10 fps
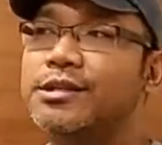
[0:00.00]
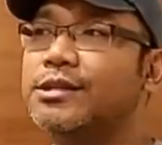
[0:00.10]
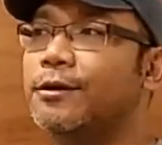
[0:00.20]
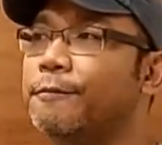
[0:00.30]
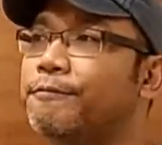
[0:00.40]

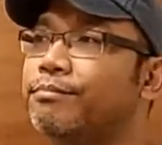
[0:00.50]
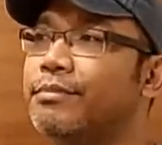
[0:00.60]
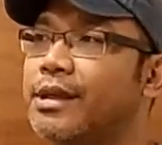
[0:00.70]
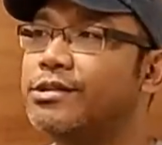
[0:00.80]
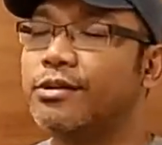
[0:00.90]

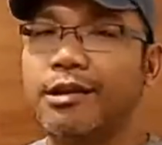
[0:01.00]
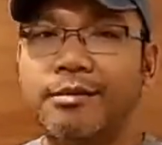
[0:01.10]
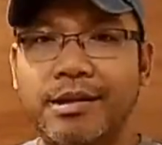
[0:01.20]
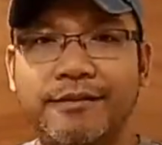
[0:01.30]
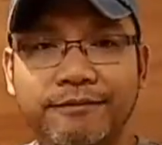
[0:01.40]
So it's
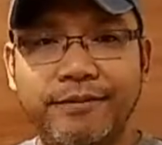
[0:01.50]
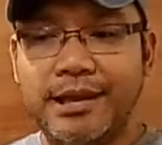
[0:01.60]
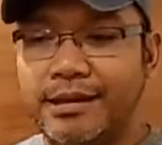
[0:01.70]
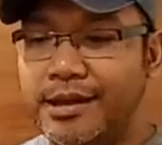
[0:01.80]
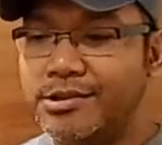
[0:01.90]
all about
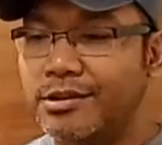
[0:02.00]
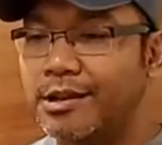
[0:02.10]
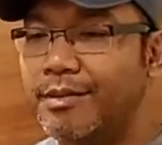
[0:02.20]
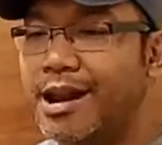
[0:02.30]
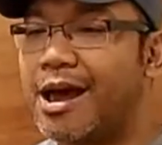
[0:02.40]
feeling, it's
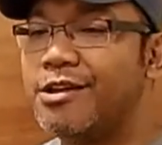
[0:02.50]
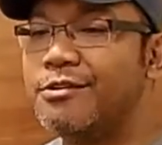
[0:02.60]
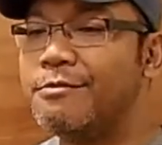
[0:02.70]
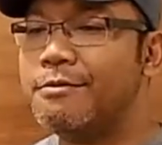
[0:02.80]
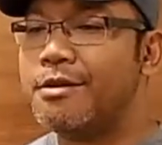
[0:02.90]
all about
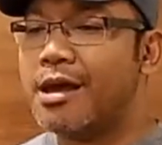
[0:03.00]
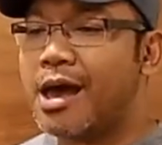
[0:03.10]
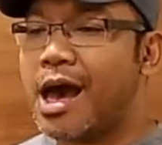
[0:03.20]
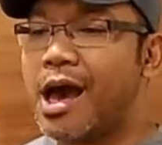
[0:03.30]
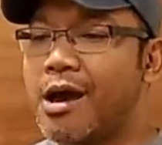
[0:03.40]

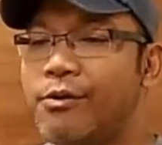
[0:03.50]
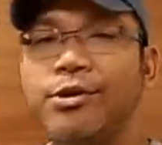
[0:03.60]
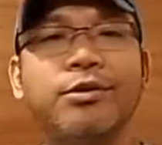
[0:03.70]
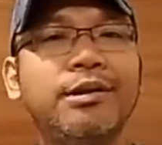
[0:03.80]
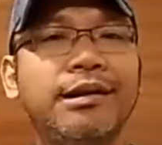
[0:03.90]
how
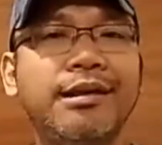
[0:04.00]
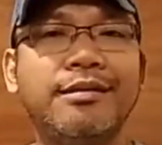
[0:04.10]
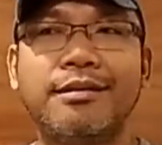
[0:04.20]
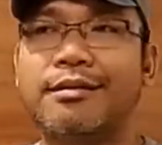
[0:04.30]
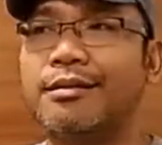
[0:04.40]
your
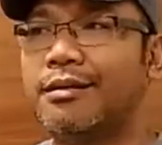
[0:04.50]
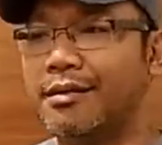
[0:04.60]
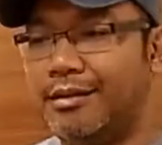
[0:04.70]
leader